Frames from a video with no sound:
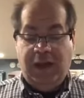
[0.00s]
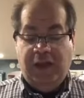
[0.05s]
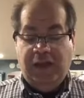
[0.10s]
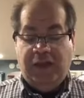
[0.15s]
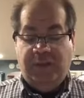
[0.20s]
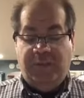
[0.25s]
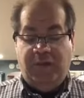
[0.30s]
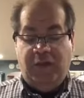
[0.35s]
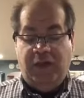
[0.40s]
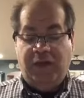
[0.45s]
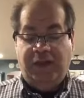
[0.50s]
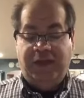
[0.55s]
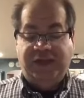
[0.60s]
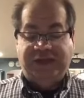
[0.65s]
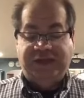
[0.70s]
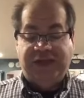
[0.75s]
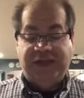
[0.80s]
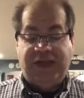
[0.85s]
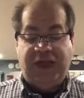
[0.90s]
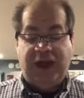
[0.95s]
The boy
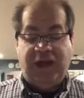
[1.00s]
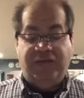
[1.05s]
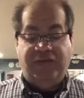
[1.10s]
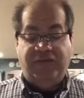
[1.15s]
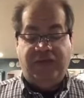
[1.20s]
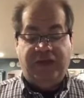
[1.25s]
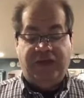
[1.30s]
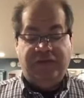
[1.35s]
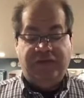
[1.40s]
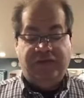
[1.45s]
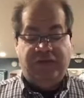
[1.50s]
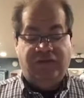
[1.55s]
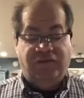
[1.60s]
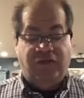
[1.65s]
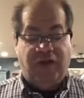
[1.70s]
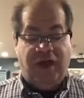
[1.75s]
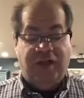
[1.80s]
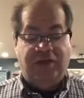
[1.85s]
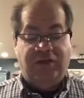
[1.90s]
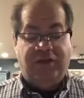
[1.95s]
listened carefully as his
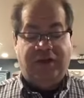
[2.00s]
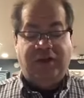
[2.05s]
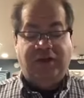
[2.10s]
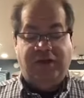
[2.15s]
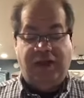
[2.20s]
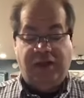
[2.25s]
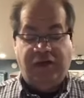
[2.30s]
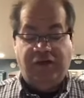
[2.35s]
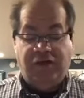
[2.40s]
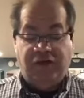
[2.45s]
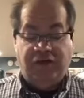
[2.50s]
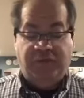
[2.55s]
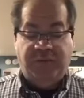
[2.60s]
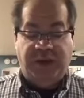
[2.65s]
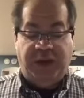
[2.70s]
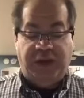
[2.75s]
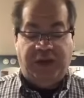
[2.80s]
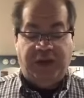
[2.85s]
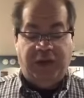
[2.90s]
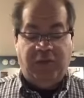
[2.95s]
father continued to
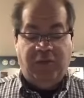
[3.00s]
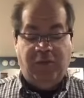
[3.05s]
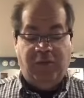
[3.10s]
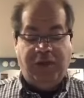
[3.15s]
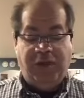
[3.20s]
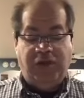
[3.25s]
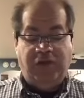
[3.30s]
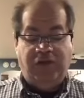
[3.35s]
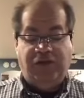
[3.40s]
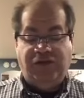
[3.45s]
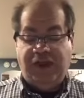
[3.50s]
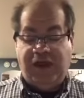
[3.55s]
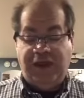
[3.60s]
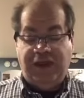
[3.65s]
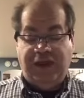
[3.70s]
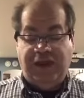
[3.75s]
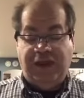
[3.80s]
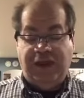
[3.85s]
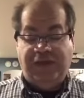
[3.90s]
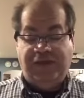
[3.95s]
speak. When you say
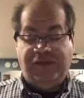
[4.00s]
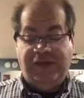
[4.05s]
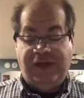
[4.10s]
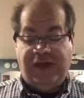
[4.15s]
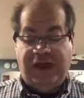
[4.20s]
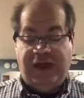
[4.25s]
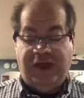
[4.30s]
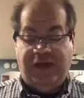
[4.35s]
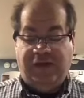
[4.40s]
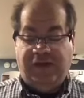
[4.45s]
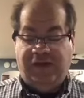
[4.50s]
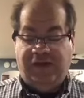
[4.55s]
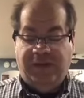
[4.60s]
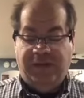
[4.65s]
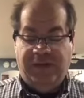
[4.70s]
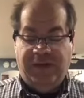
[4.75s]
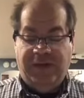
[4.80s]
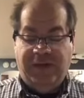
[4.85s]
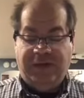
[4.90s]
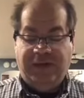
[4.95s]
things in anger,
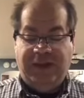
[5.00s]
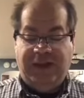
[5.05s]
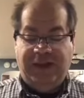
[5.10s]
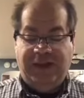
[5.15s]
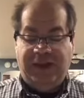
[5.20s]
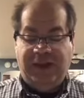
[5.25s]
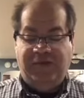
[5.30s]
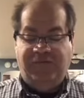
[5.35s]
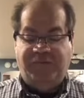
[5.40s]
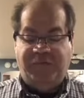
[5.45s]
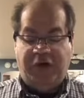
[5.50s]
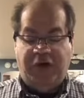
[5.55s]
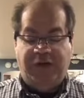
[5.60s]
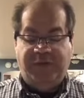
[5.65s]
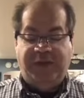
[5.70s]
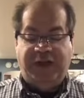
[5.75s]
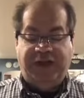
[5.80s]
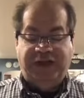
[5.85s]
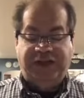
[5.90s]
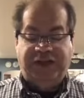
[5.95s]
they leave
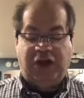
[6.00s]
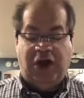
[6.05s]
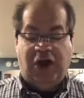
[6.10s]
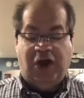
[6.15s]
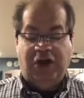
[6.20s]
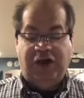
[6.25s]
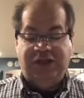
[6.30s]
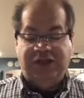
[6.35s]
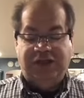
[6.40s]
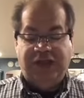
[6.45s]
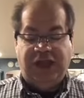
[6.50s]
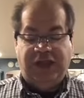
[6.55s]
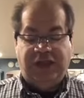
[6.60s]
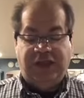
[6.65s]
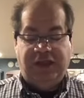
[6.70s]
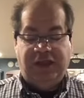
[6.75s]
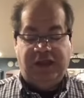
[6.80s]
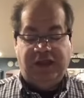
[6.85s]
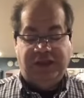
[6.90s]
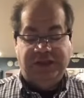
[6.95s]
permanent scars
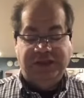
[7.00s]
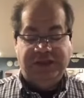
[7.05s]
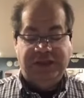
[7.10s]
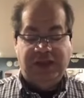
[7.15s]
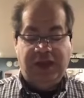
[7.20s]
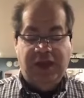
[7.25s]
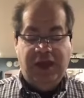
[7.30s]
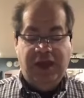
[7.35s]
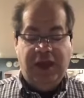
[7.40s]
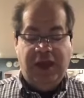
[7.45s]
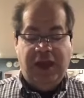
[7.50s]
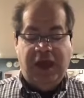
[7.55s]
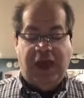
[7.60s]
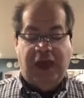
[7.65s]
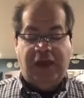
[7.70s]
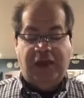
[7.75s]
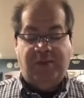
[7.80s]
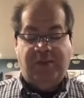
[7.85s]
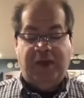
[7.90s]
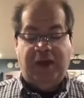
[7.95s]
like these.
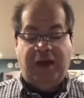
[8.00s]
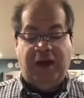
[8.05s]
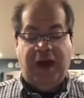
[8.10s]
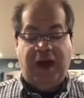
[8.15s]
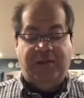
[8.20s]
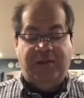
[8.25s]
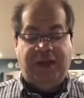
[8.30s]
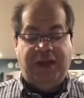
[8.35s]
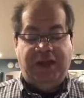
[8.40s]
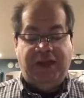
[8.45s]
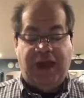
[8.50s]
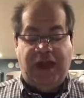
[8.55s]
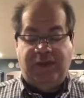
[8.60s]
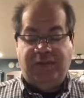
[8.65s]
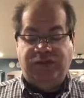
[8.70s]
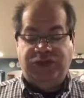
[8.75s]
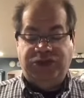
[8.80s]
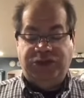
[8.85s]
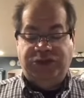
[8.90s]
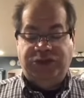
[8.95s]
And no matter how many
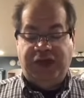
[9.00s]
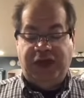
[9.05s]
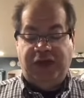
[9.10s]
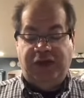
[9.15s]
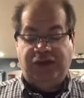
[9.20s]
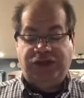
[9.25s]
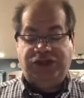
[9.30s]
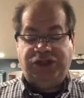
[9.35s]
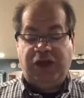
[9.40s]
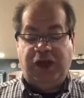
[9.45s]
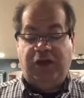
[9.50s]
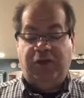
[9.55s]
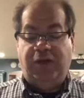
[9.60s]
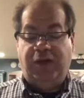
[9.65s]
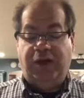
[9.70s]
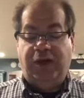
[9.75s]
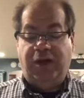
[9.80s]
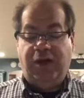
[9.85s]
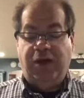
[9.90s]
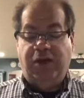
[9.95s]
times you say you're
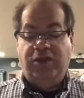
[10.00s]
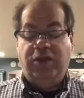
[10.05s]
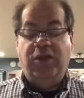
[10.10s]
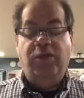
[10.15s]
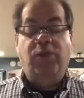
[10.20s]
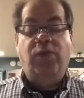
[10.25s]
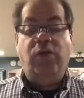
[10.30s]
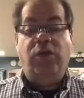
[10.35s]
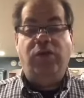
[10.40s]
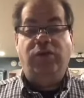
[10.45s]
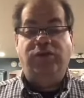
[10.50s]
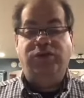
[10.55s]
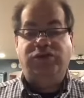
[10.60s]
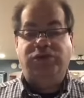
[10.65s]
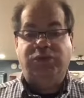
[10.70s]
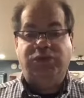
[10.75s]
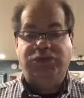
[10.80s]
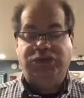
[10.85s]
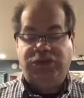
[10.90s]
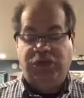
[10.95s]
sorry, the
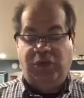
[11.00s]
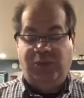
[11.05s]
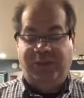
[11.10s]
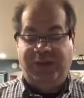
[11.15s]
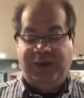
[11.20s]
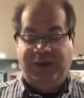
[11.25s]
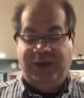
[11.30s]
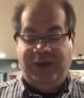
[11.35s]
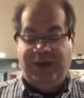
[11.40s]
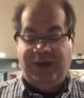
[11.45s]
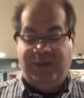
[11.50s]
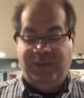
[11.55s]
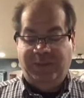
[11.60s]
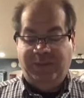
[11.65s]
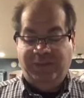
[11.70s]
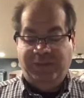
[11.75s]
wounds will still be there.